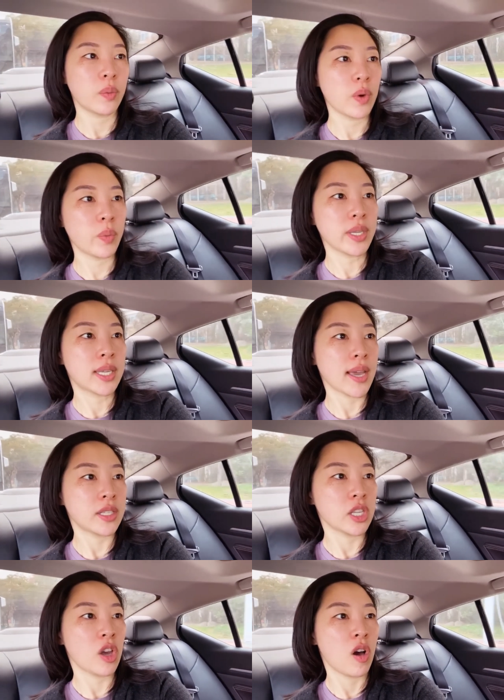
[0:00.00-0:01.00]
When we get
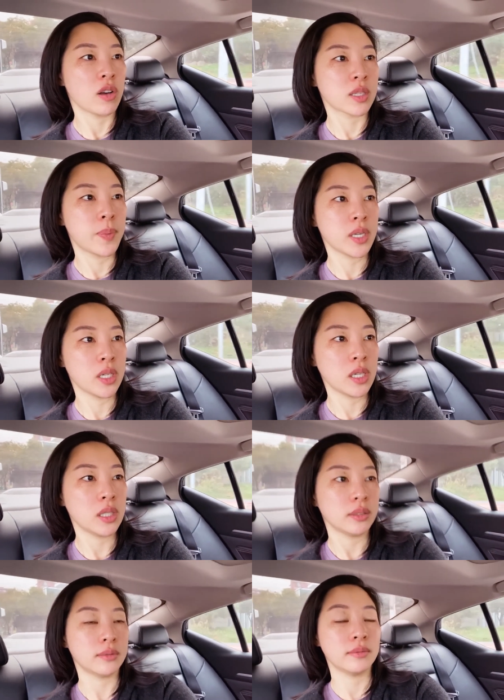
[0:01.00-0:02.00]
to the
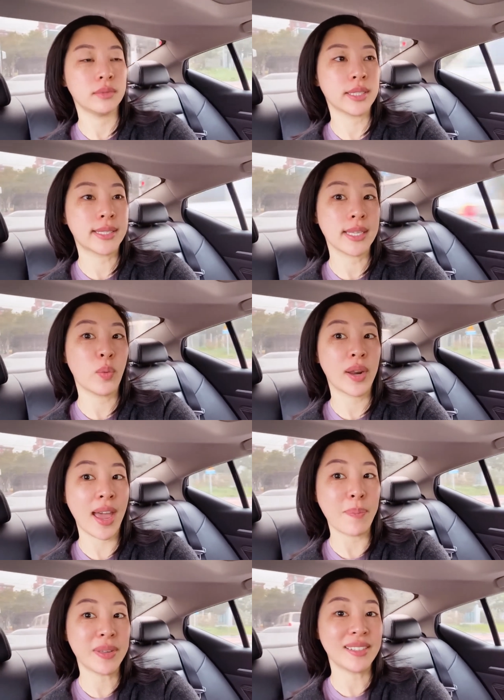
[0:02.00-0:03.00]
hospital, let's see what
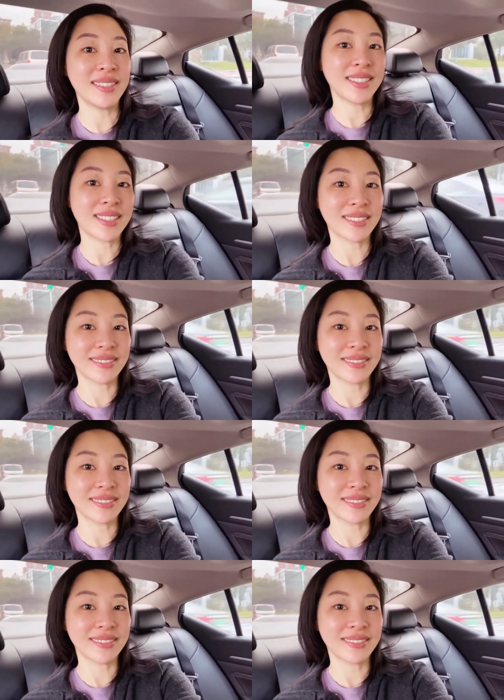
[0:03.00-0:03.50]
happens.